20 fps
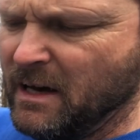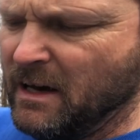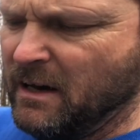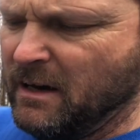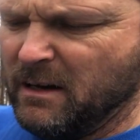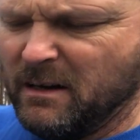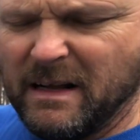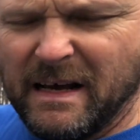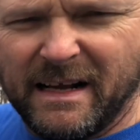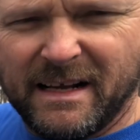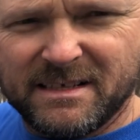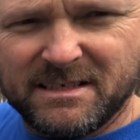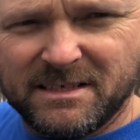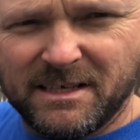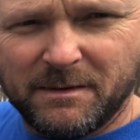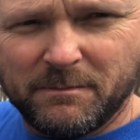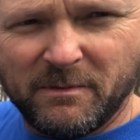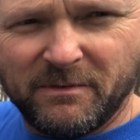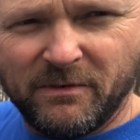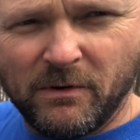Like I
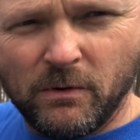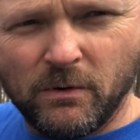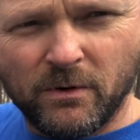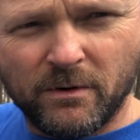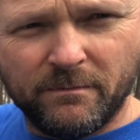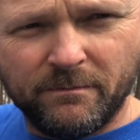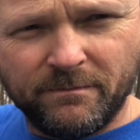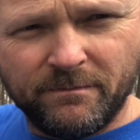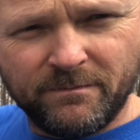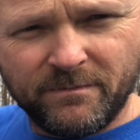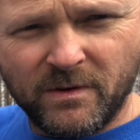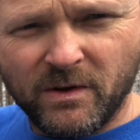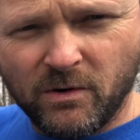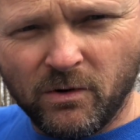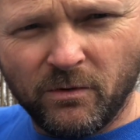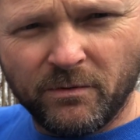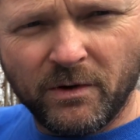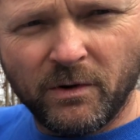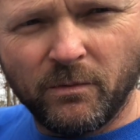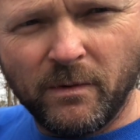said before, you can
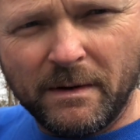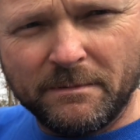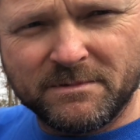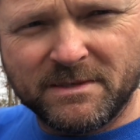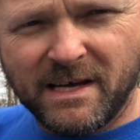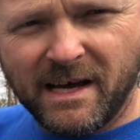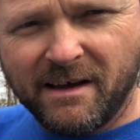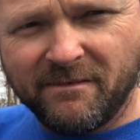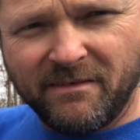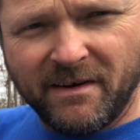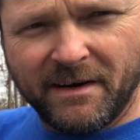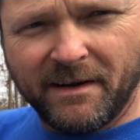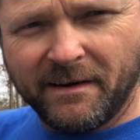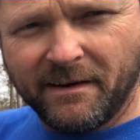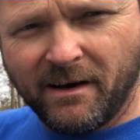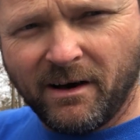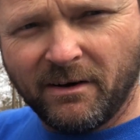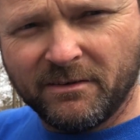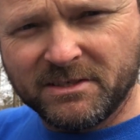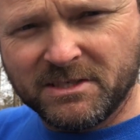go on their website, find out
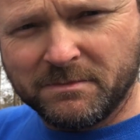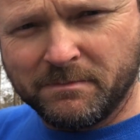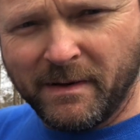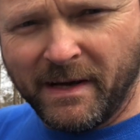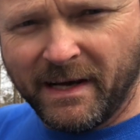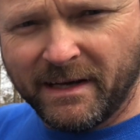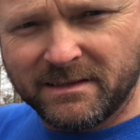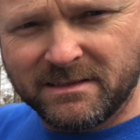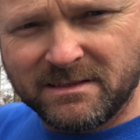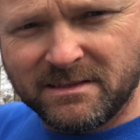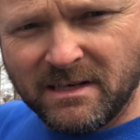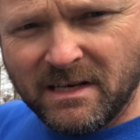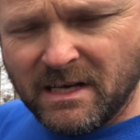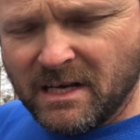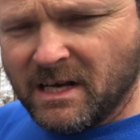all the specs.